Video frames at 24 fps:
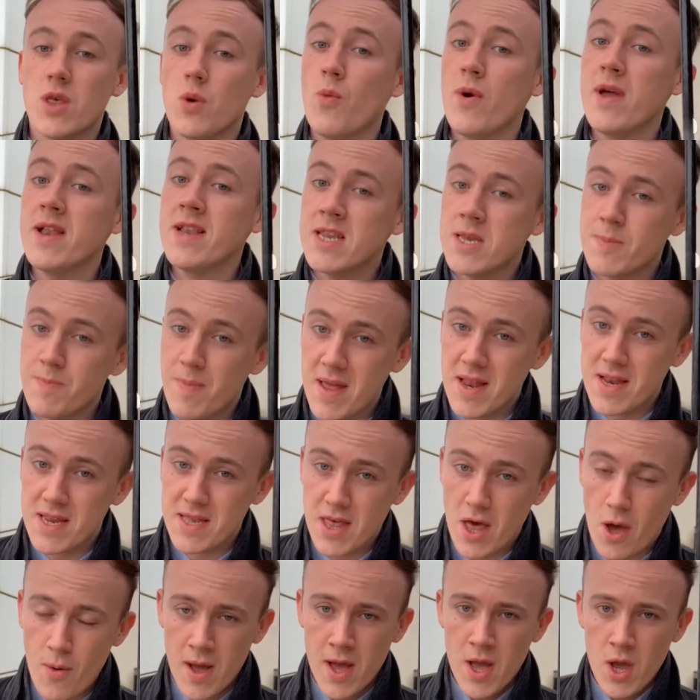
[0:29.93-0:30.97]
The wind speeds
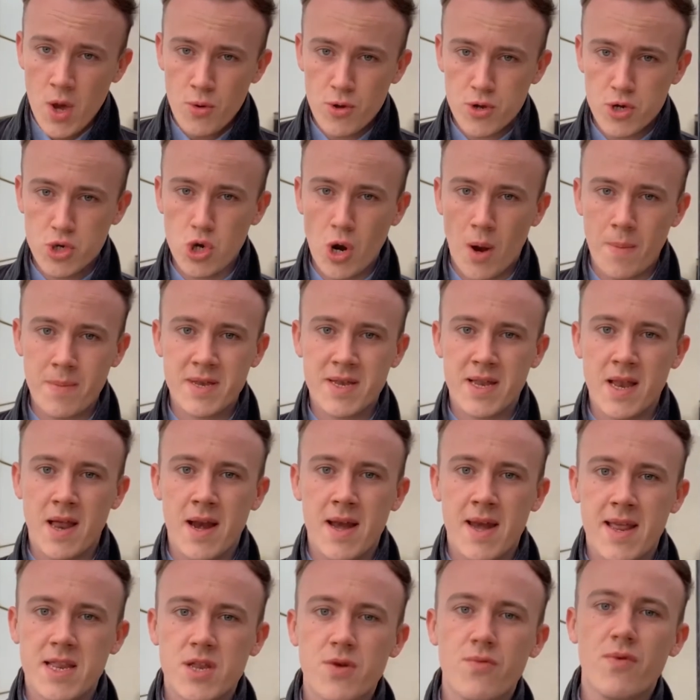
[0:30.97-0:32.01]
though will drop
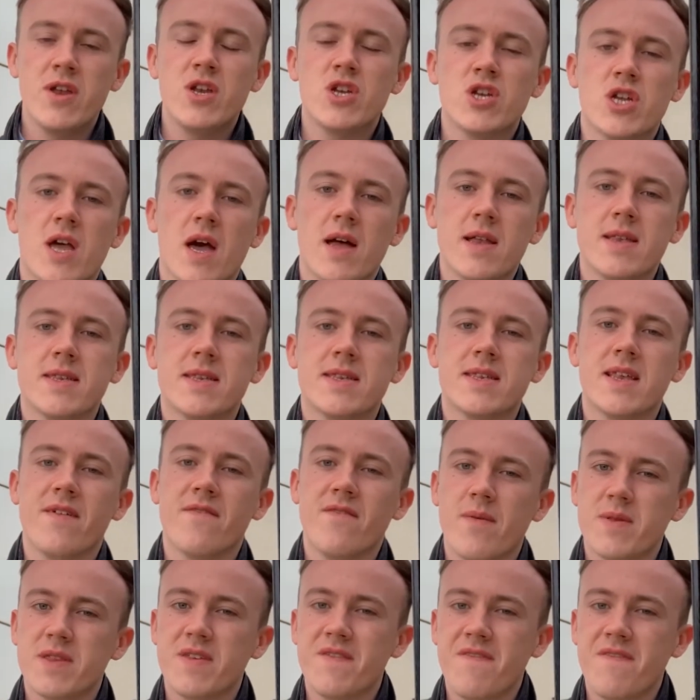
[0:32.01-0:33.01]
slightly to reach gusts of up